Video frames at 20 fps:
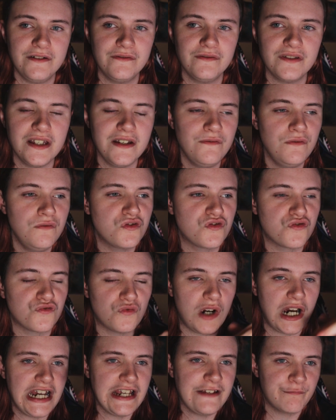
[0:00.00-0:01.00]
It will
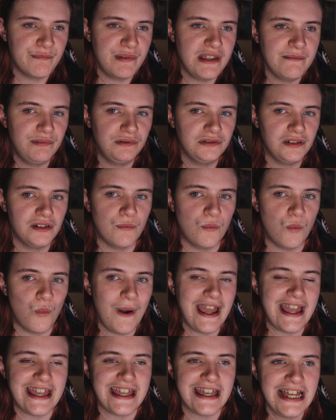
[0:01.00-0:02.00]
drive people
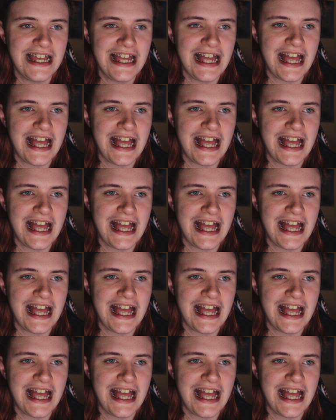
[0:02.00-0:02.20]
away.